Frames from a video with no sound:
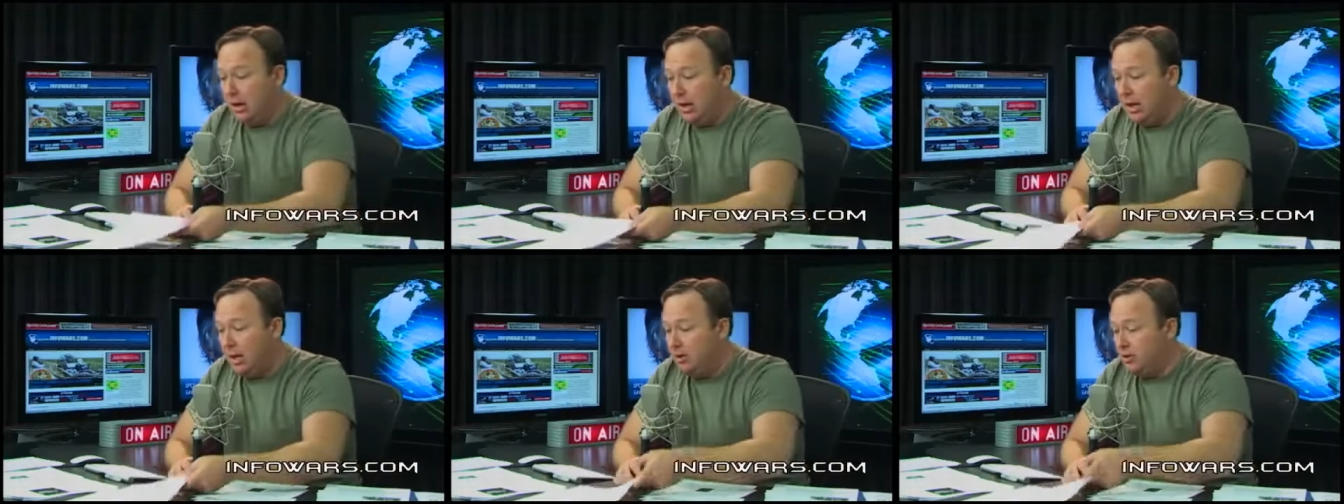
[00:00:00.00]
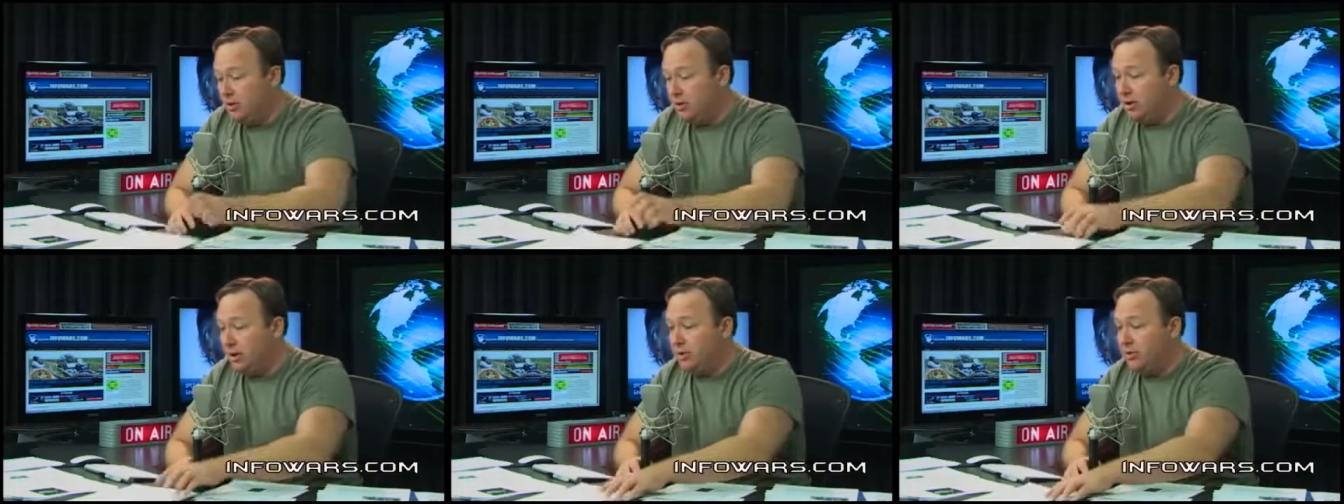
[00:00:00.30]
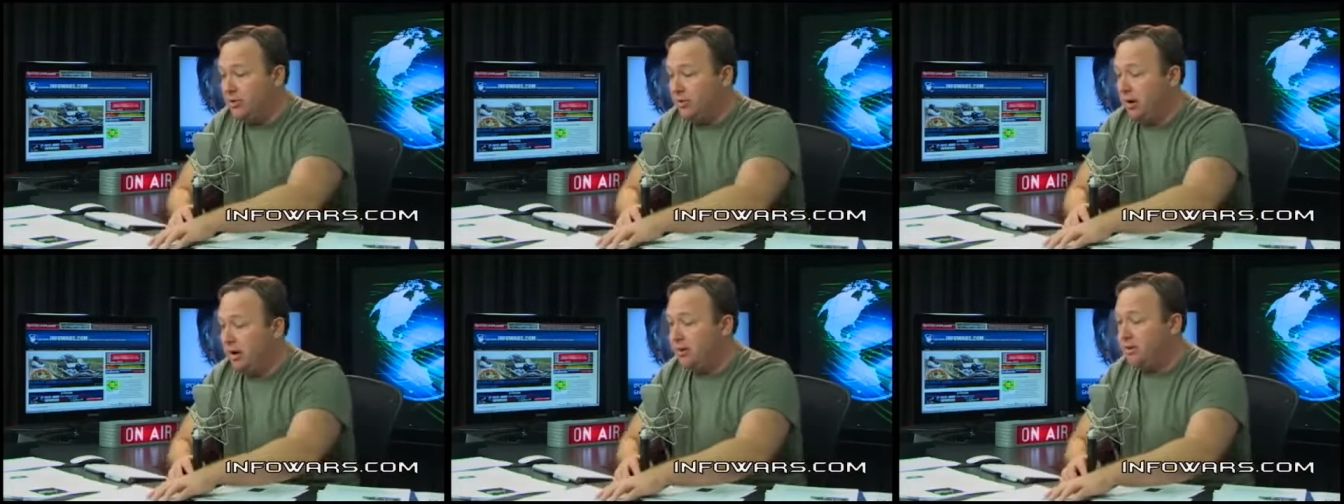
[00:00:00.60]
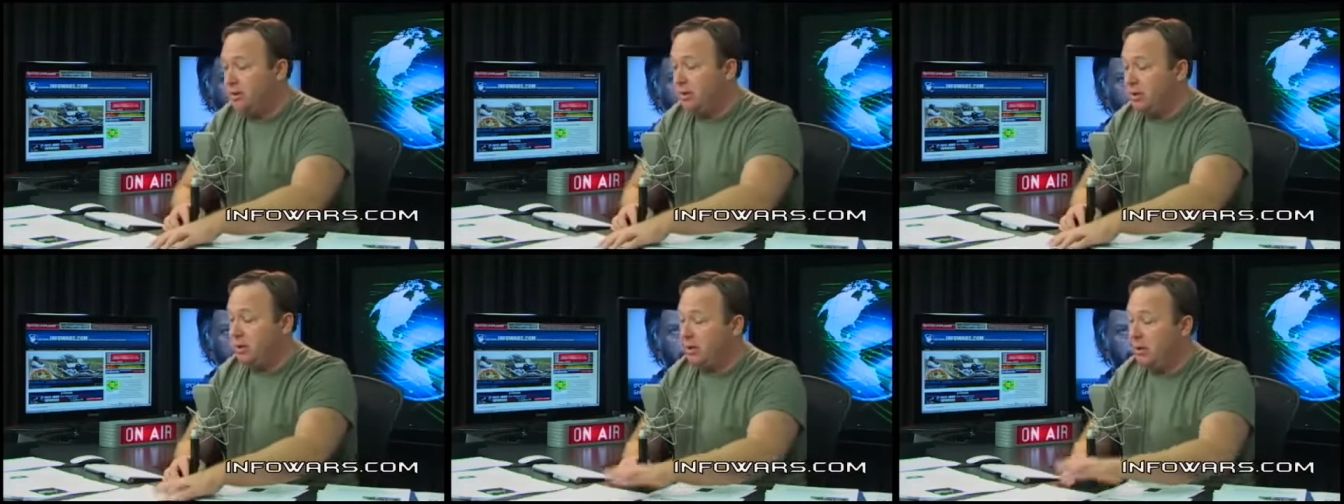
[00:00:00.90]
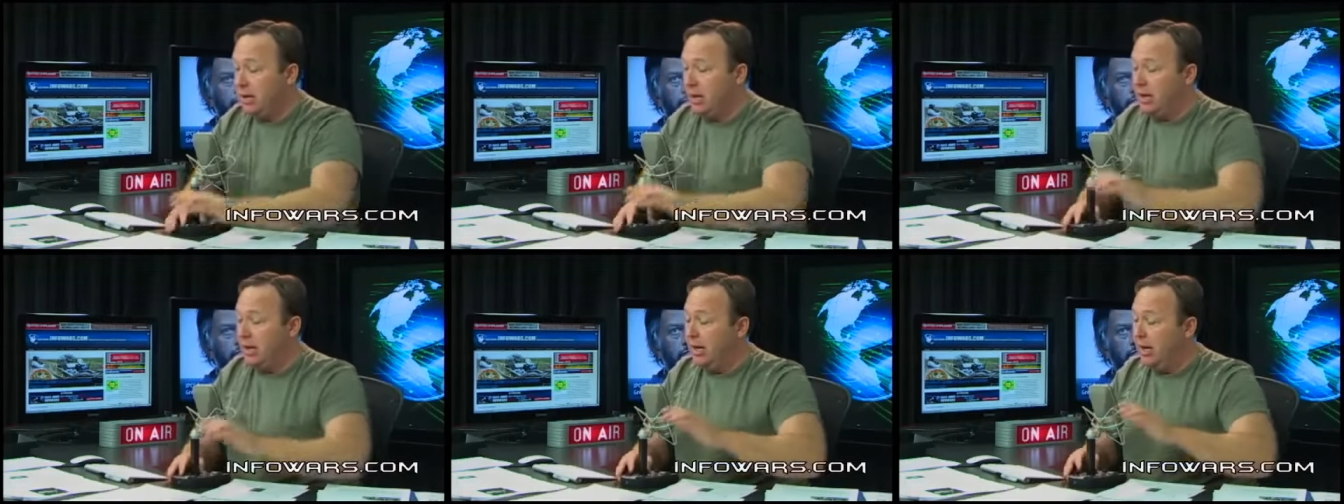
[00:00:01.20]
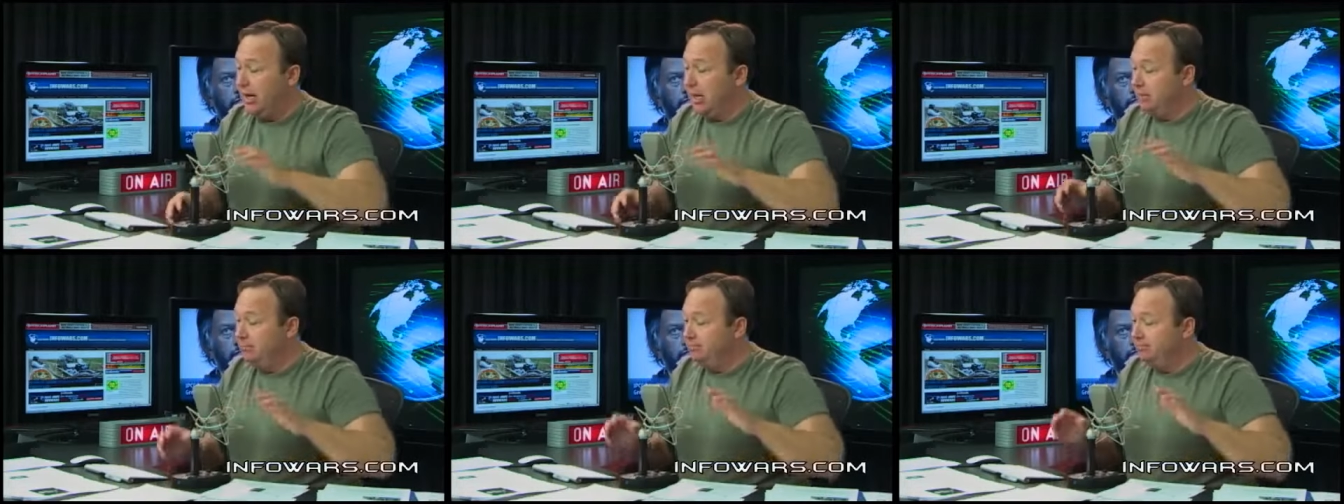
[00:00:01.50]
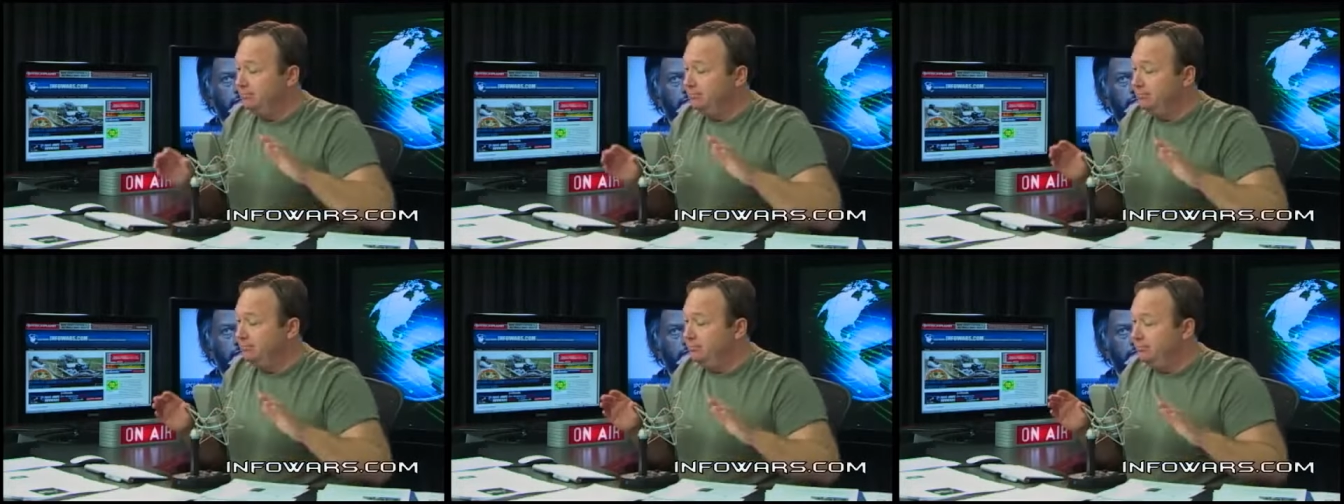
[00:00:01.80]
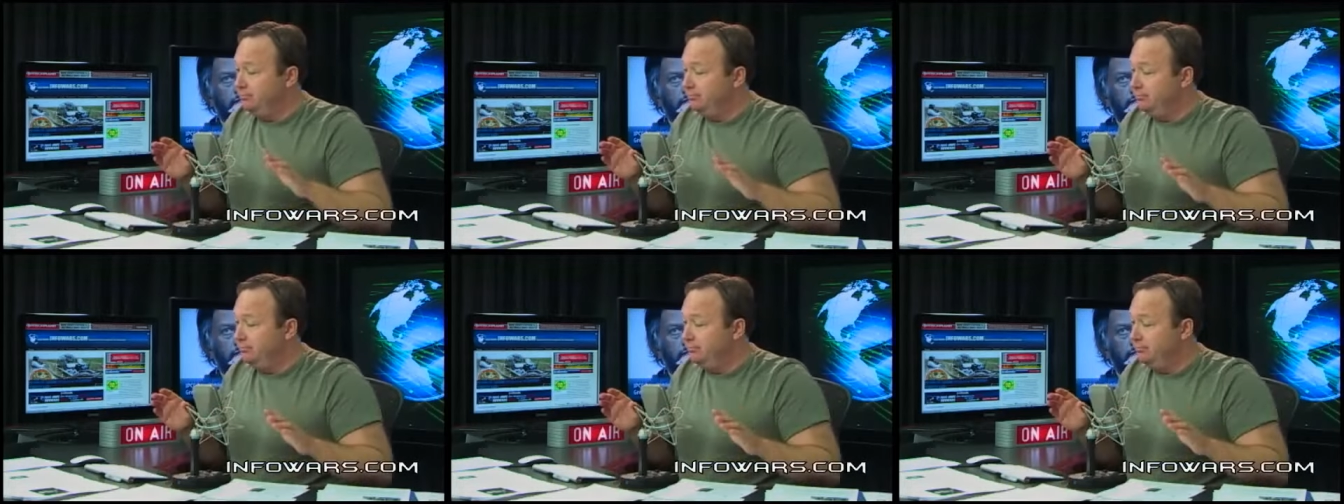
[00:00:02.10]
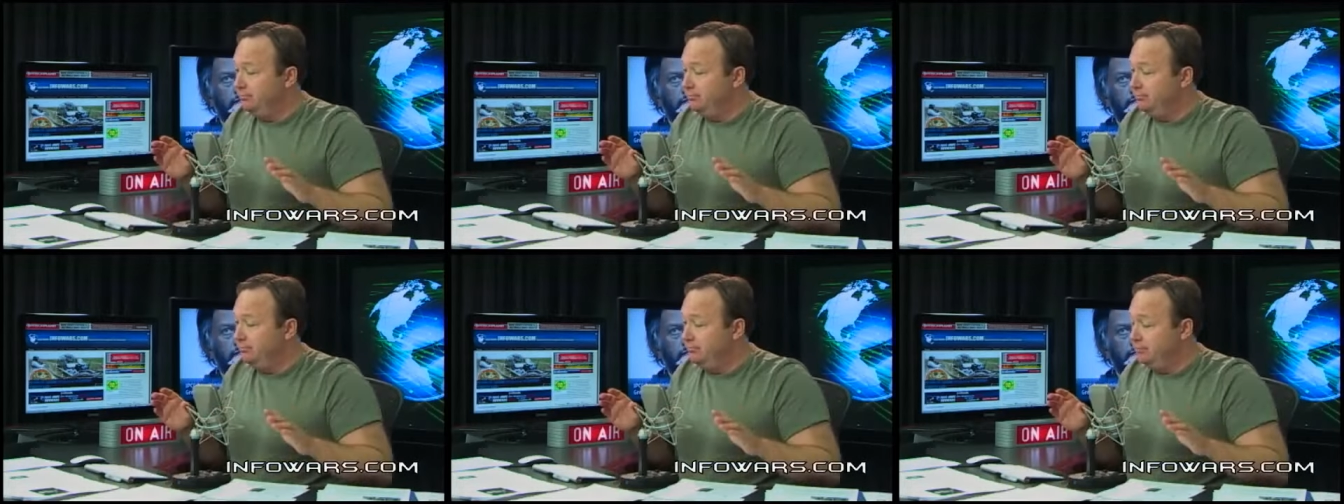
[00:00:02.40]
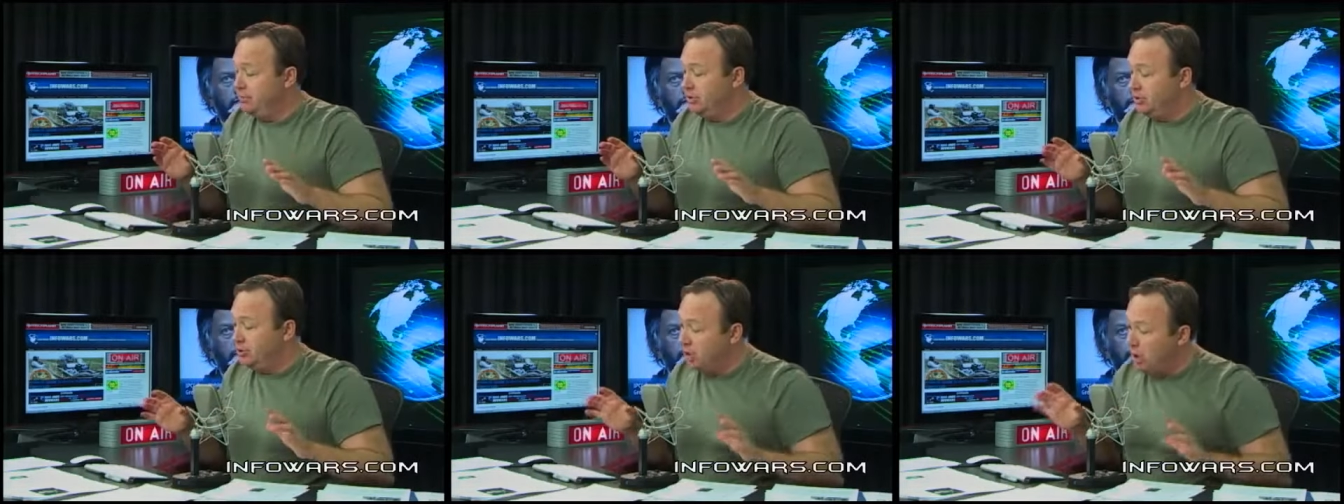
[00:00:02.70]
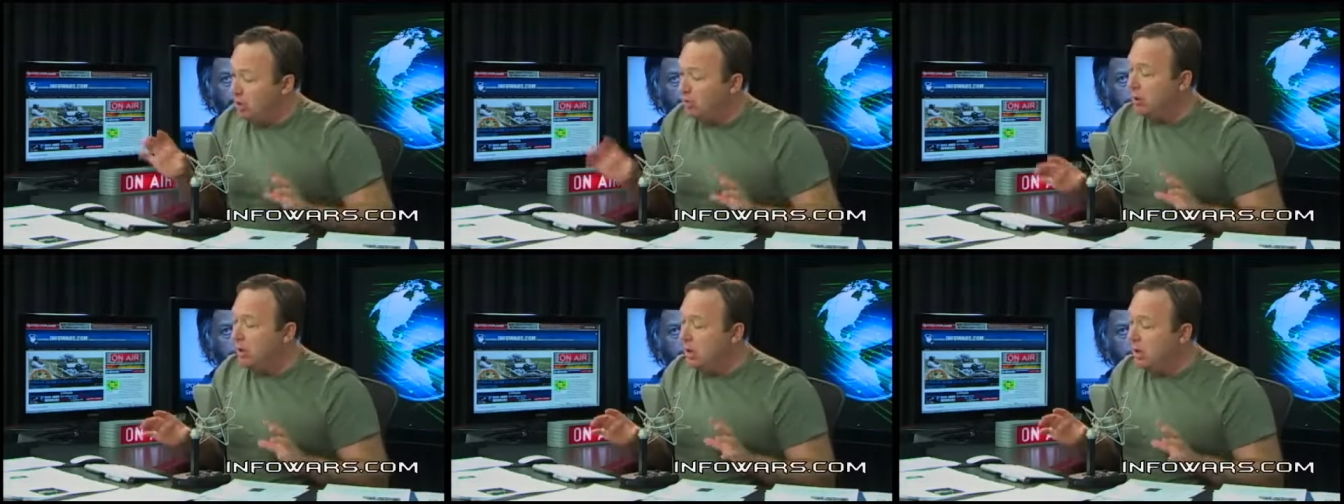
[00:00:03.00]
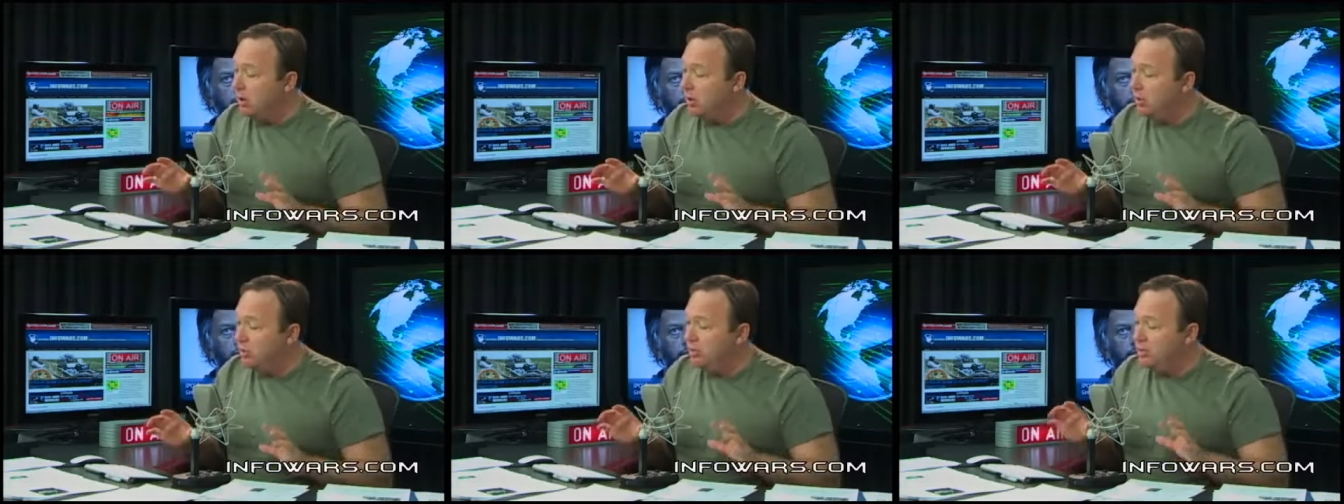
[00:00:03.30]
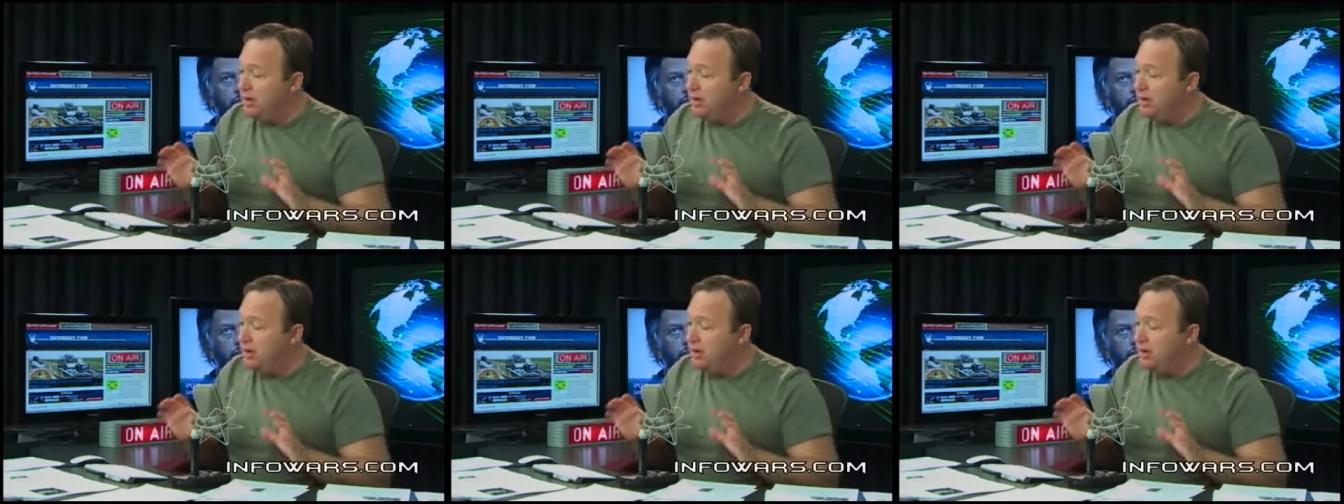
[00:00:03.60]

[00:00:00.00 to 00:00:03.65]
And it just gets crazier. Uh, solo